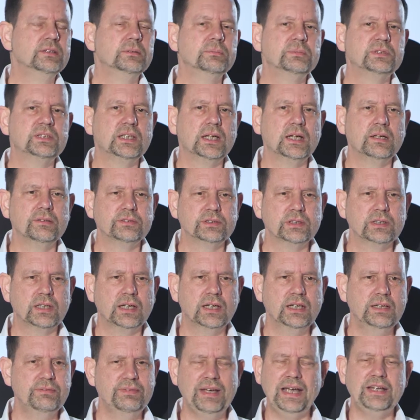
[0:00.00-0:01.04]
in themselves, a
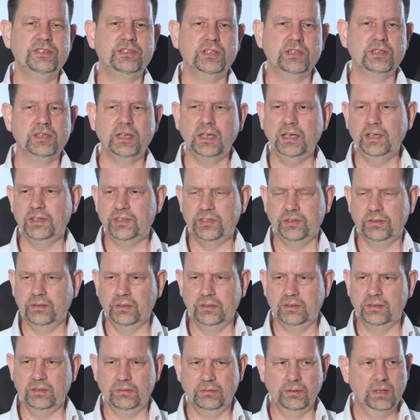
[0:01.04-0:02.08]
kind of
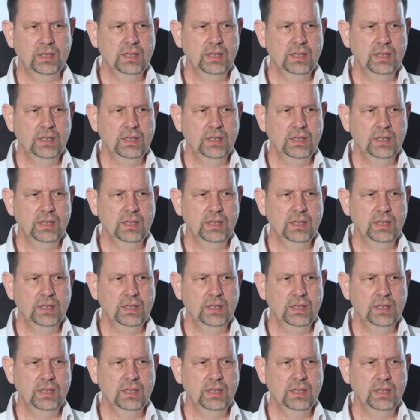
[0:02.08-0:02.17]
agitation